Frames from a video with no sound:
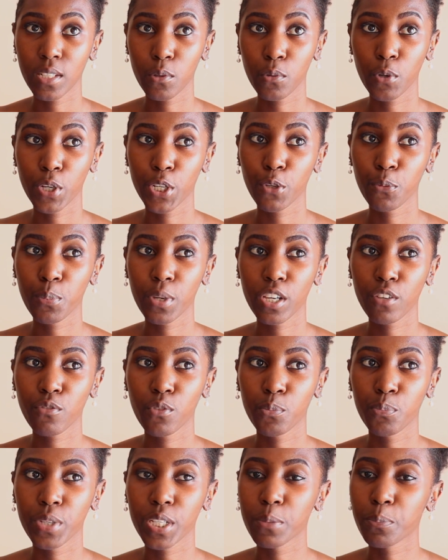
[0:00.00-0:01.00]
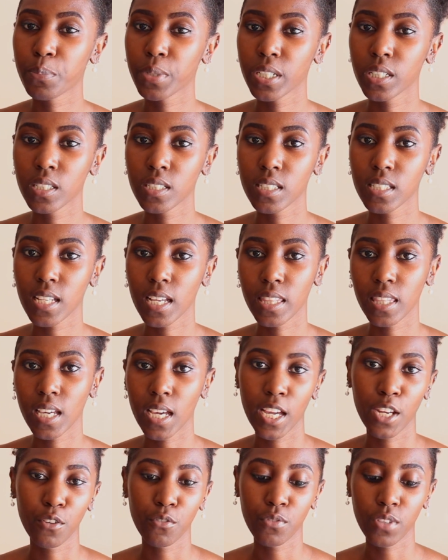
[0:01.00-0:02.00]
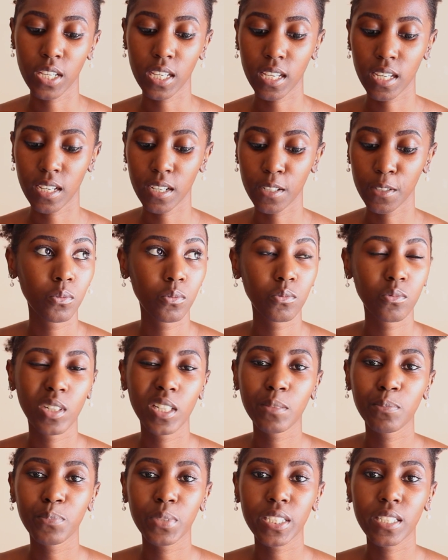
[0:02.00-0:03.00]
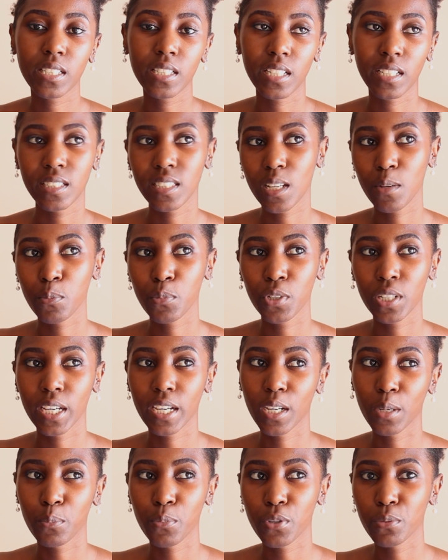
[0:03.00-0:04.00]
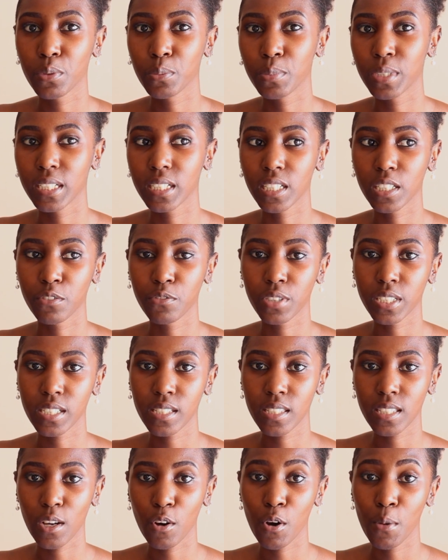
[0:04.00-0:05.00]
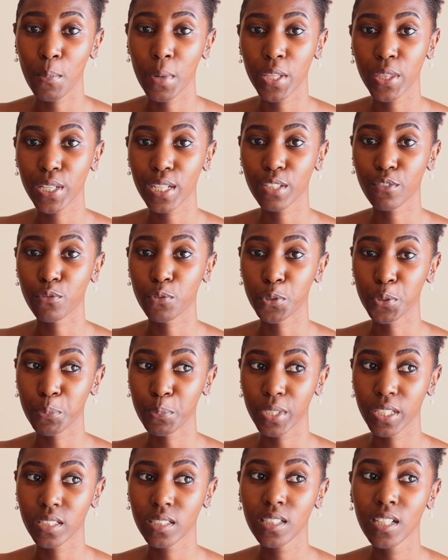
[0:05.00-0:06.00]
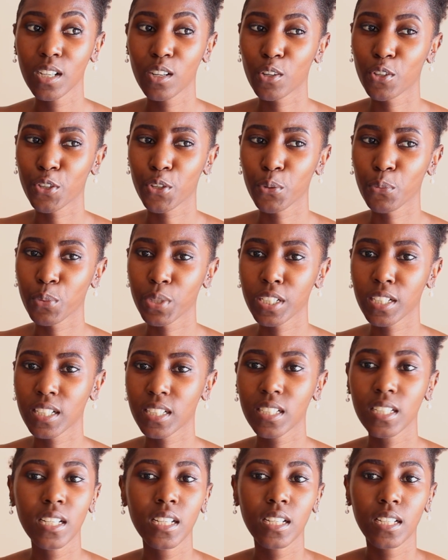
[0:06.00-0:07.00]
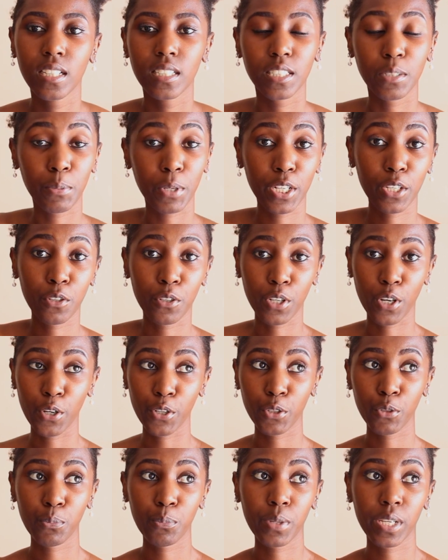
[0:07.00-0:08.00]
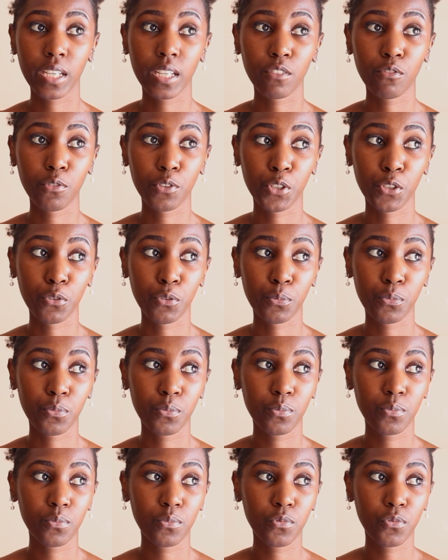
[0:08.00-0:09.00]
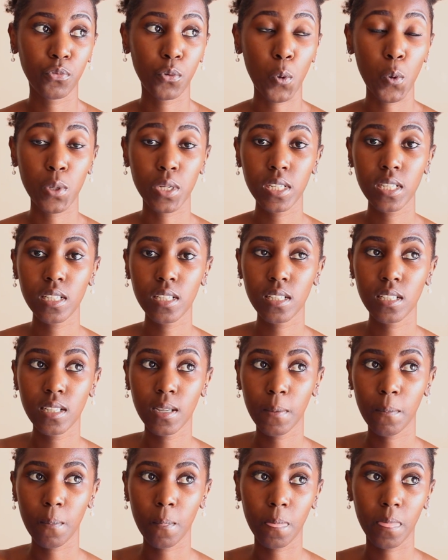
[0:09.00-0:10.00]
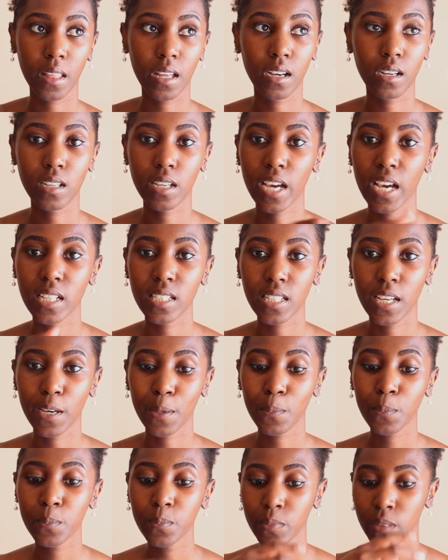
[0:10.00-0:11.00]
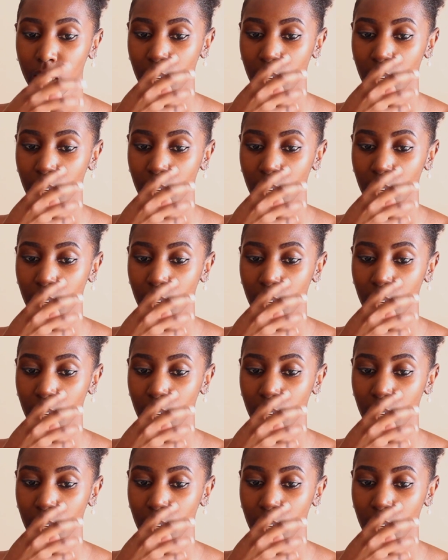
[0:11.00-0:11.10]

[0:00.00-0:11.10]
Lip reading: when you pay for big bills at the end of the year. One basic example I can probably give is our monthly phone bill or your weekly, depending on how you pay for your phone airtime.